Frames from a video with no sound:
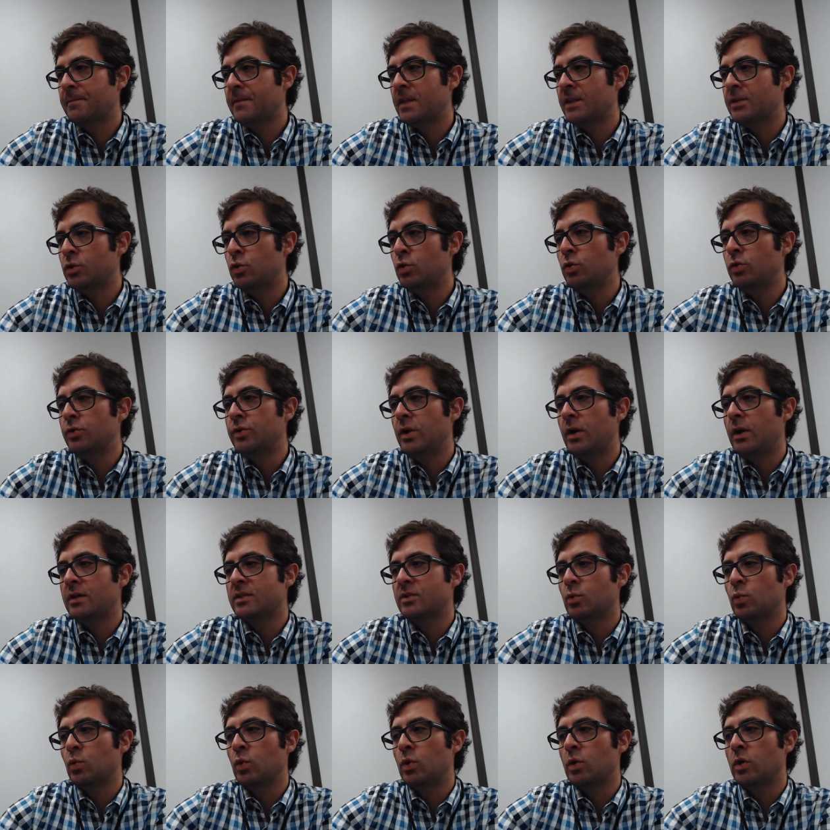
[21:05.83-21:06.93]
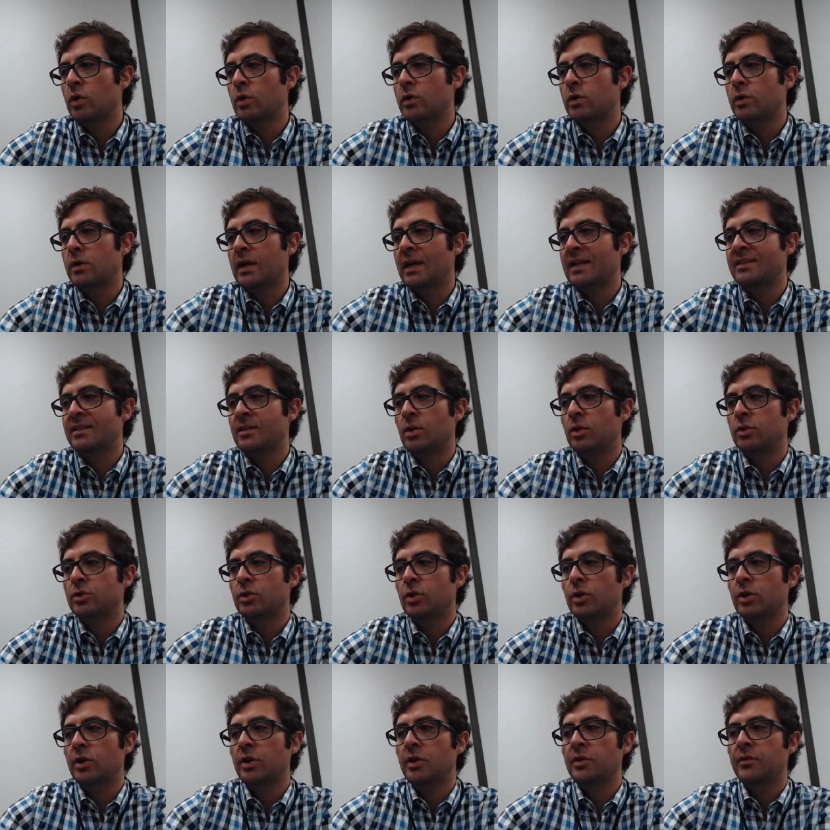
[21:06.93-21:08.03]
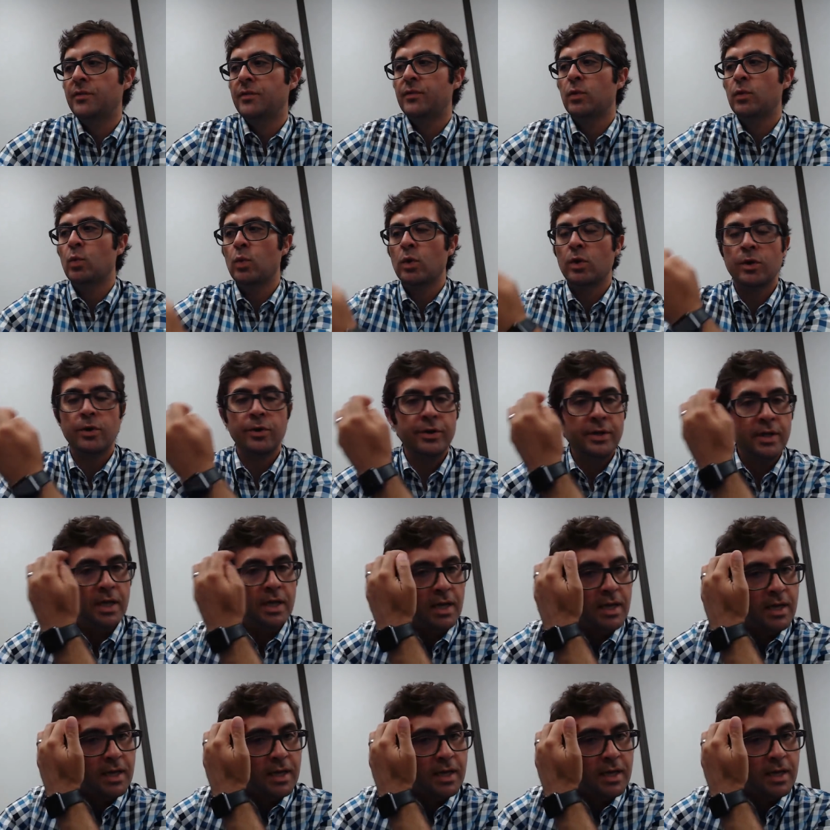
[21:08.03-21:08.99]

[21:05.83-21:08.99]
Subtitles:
Does Google Docs work as an alternative for Word?